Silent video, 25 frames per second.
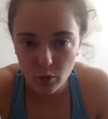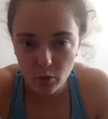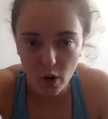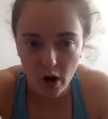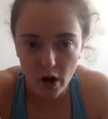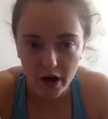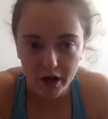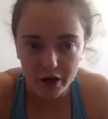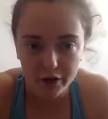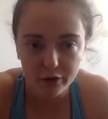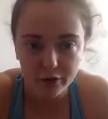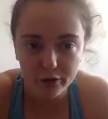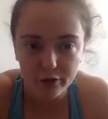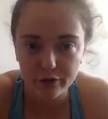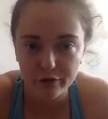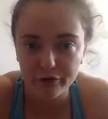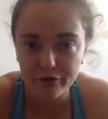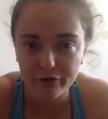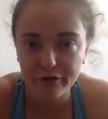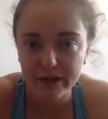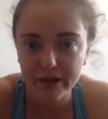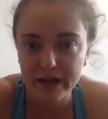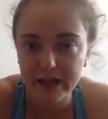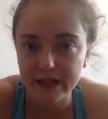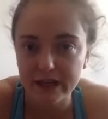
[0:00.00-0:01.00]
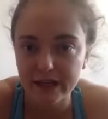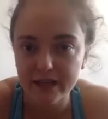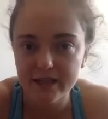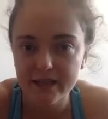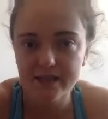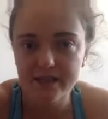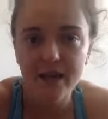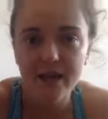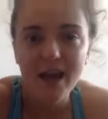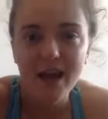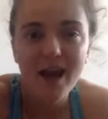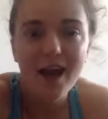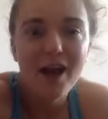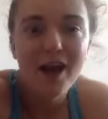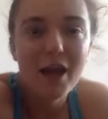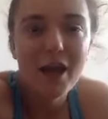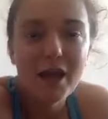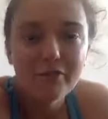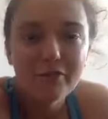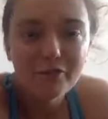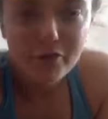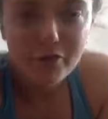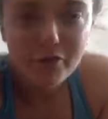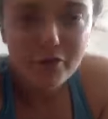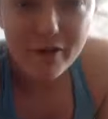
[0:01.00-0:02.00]
why you can feel it.
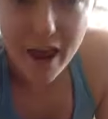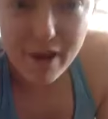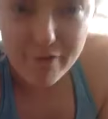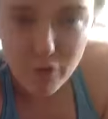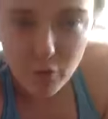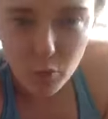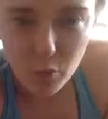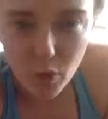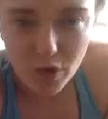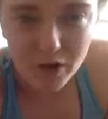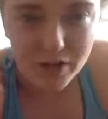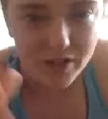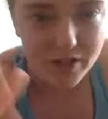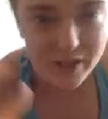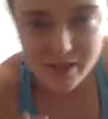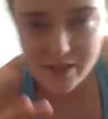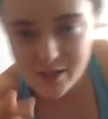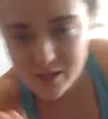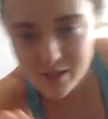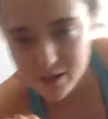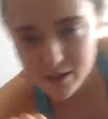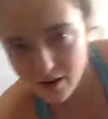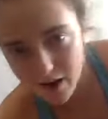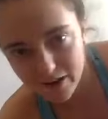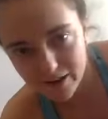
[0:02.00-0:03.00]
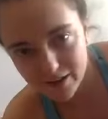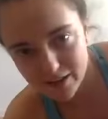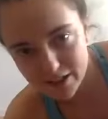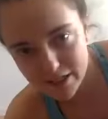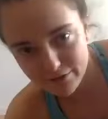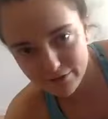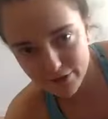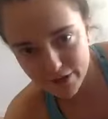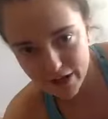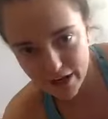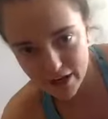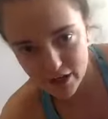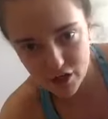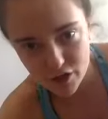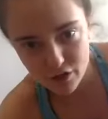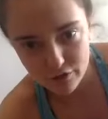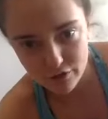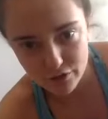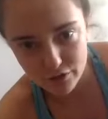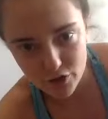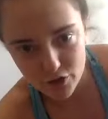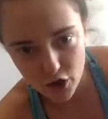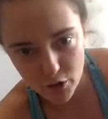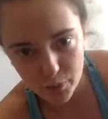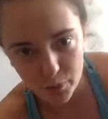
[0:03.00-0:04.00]
If you've ever wondered, slight deviation
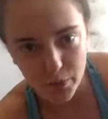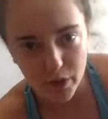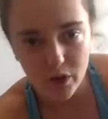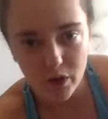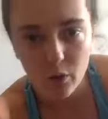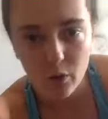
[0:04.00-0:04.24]
of topic,